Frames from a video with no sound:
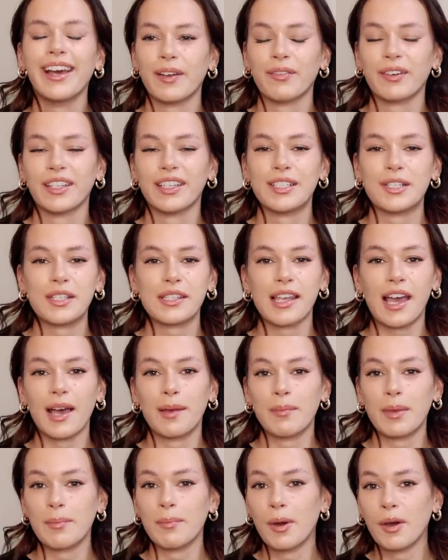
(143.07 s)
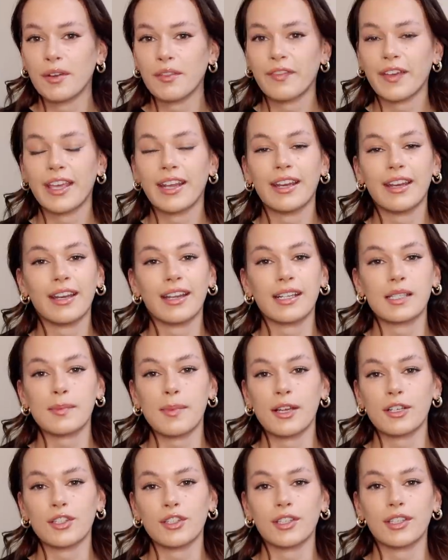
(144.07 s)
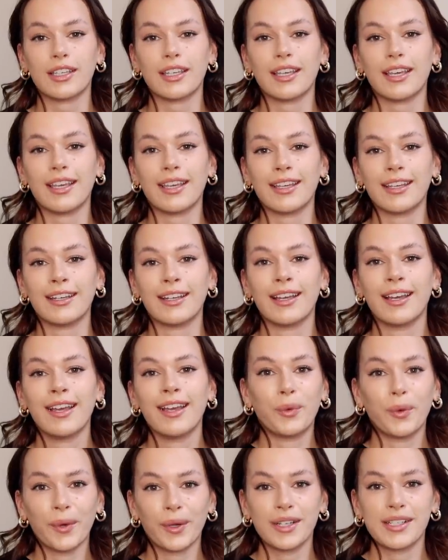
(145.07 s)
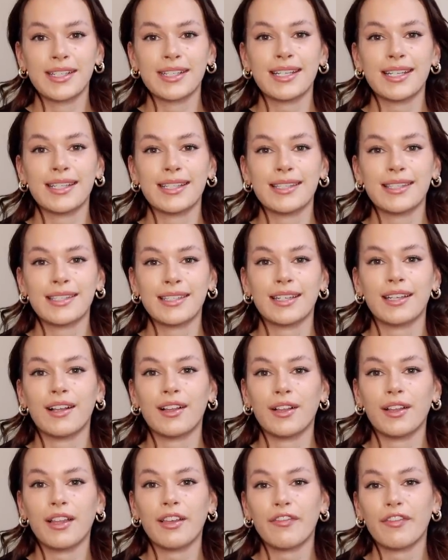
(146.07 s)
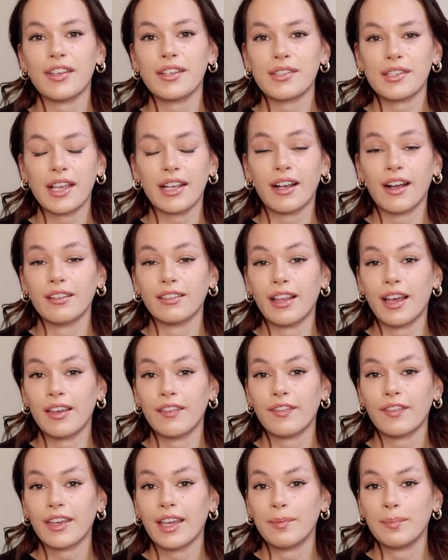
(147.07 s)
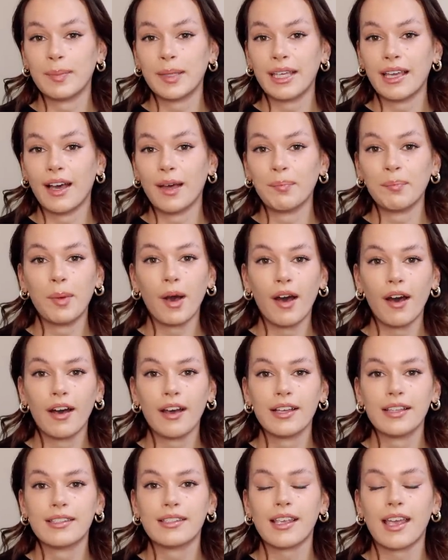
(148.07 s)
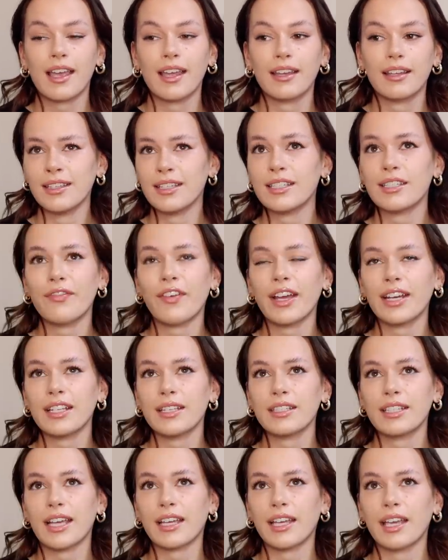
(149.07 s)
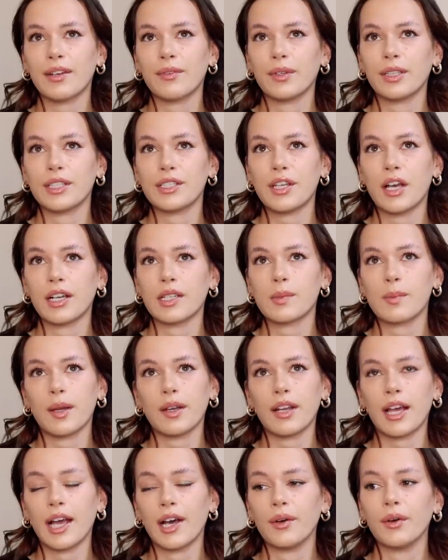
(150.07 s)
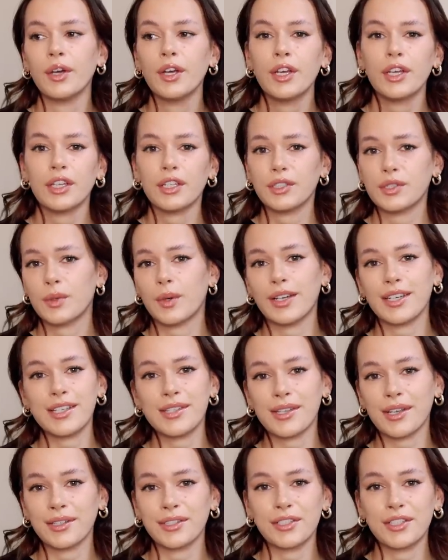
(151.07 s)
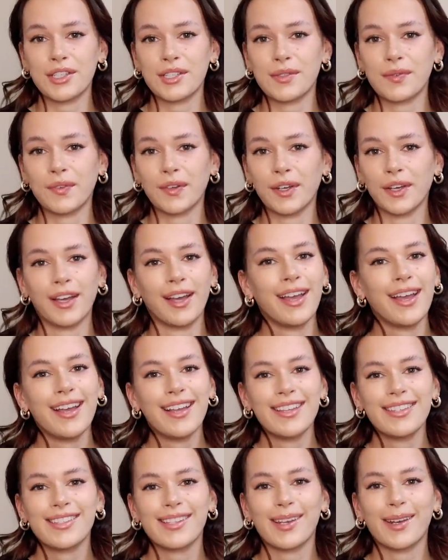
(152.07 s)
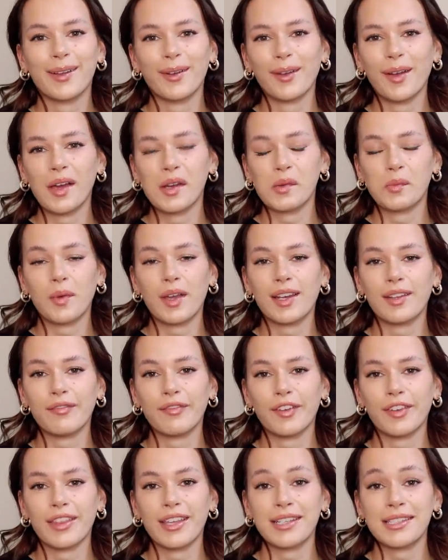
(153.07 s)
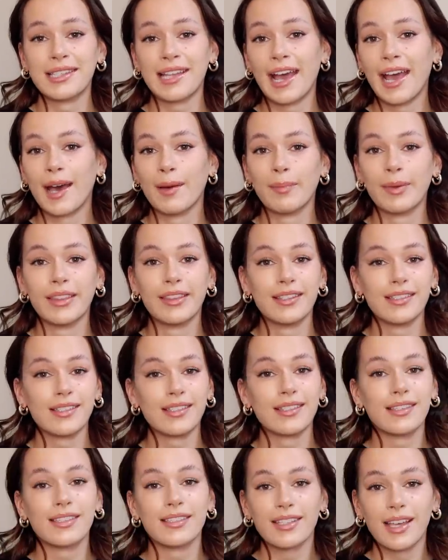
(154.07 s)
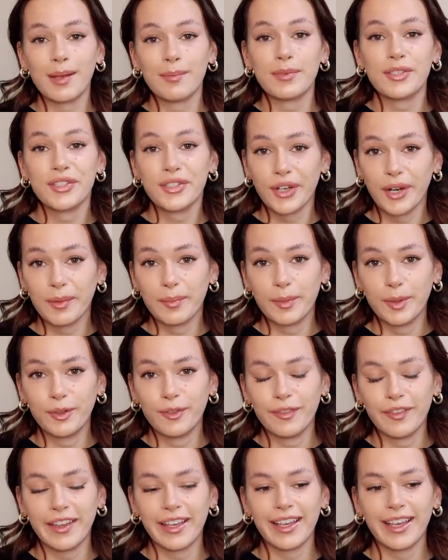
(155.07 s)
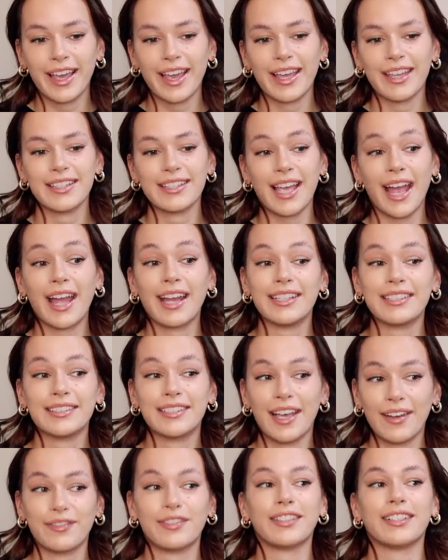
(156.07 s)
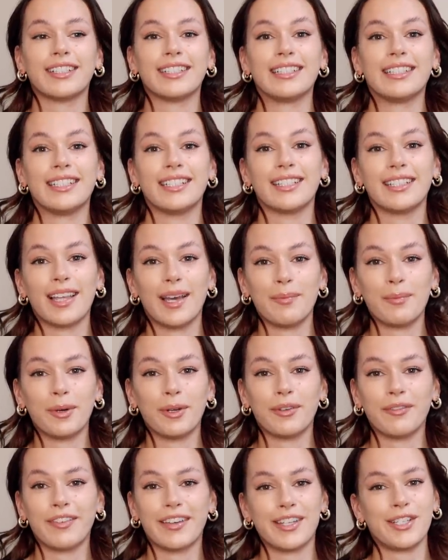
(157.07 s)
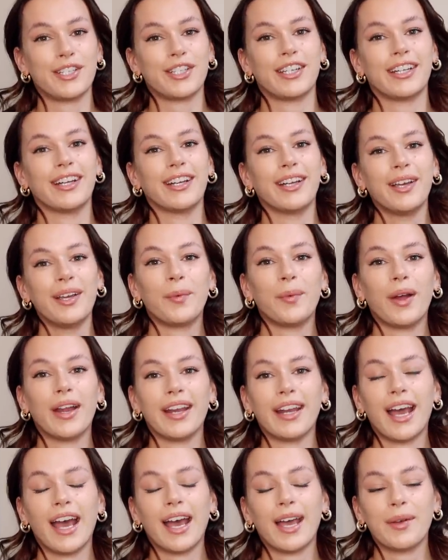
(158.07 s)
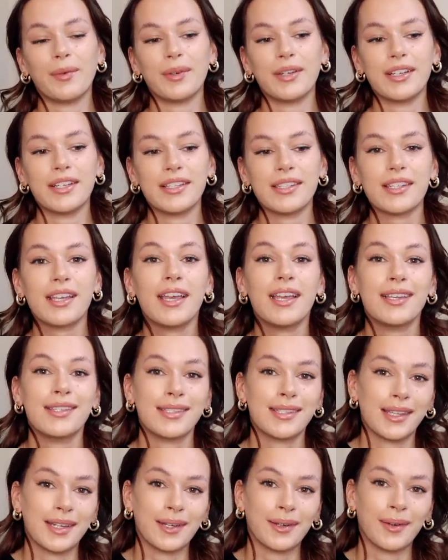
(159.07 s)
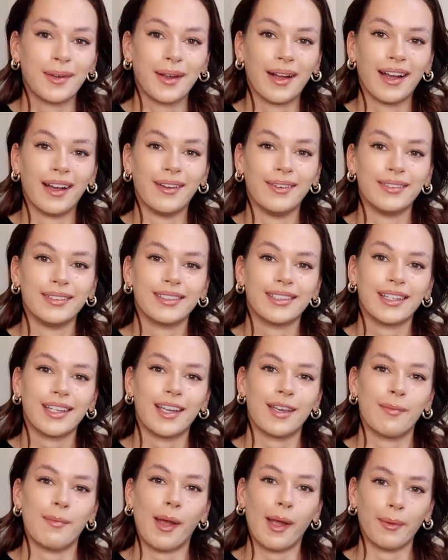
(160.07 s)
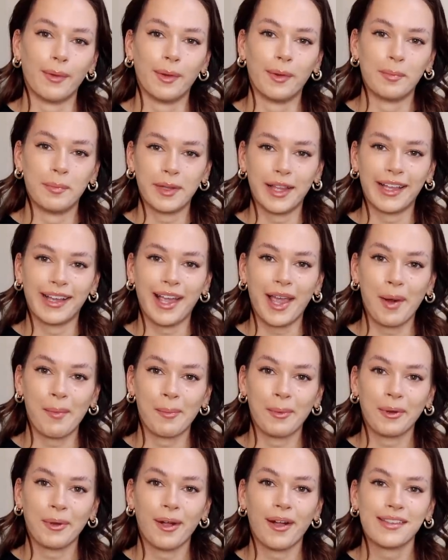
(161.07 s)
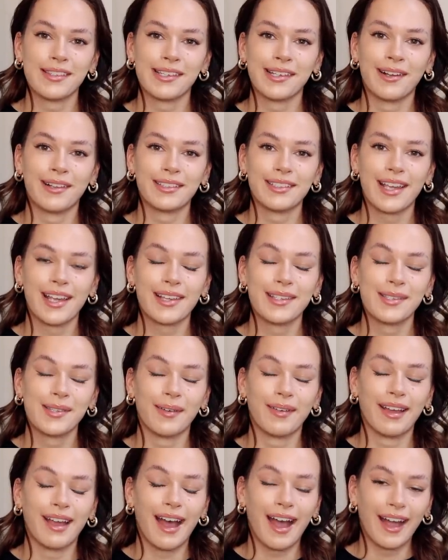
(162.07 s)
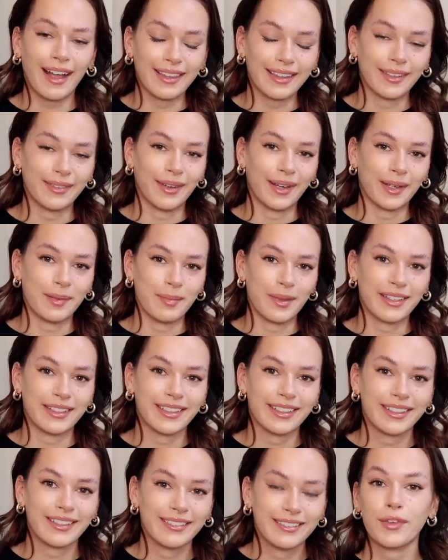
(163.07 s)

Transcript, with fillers: It really just got me motivated, especially in quarantine still. It feels like our life can be on pause, and The Defining Decade really talks about how your twenties aren't just for sitting around and waiting for things to happen. This is the time to start moving, and I definitely needed that motivation when I was sitting around in my room playing Animal Crossing all day, so I highly recommend it.